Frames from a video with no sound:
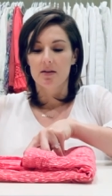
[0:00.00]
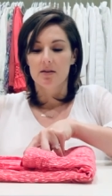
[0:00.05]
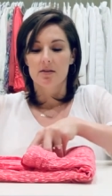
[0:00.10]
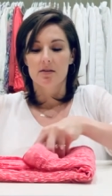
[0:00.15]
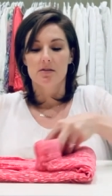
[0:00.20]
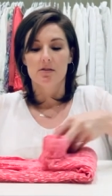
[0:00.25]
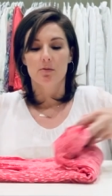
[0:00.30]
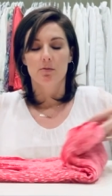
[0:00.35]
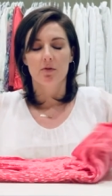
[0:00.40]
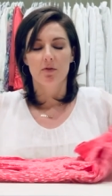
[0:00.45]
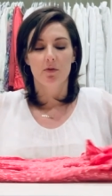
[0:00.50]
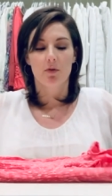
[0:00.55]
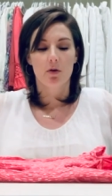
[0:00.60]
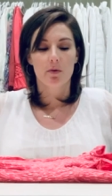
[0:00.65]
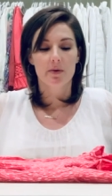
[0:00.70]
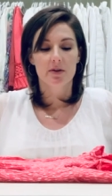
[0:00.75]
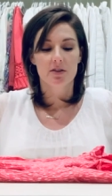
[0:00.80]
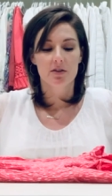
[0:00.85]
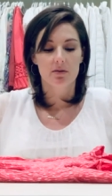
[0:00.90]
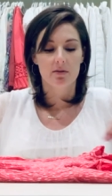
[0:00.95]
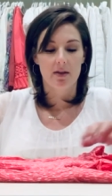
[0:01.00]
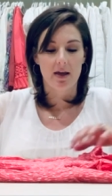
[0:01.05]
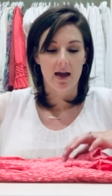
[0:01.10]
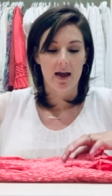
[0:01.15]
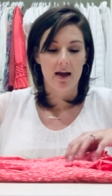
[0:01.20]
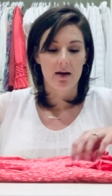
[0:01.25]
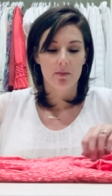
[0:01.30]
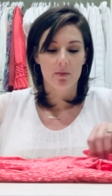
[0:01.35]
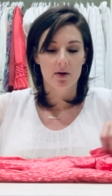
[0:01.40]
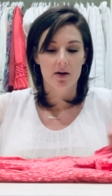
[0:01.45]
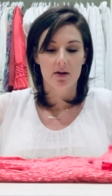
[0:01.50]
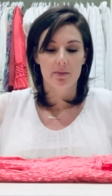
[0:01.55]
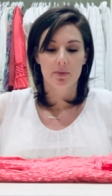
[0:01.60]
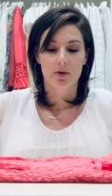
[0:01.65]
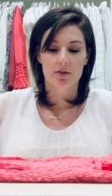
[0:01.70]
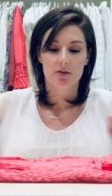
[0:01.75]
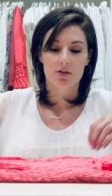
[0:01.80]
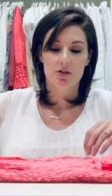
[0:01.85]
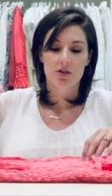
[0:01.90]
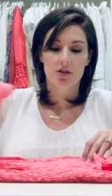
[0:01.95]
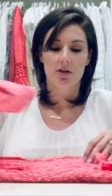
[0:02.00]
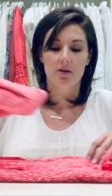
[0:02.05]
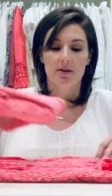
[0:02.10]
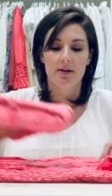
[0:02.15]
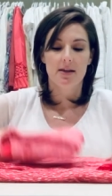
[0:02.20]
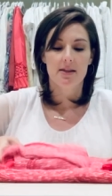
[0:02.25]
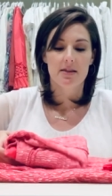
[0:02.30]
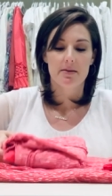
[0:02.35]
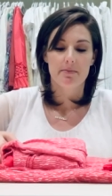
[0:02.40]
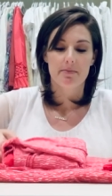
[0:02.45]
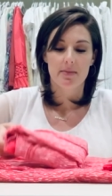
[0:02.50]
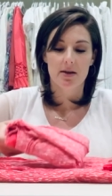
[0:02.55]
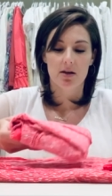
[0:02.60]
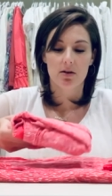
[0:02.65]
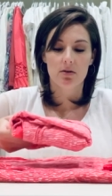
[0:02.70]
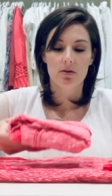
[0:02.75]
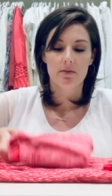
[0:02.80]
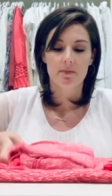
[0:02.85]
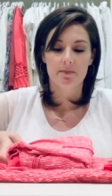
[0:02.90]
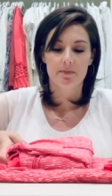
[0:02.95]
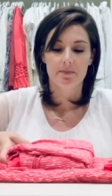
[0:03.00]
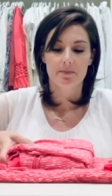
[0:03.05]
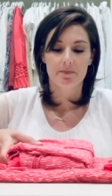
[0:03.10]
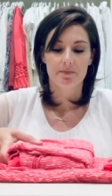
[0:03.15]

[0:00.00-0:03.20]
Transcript: So before we do that, we're going to put the shirt in the middle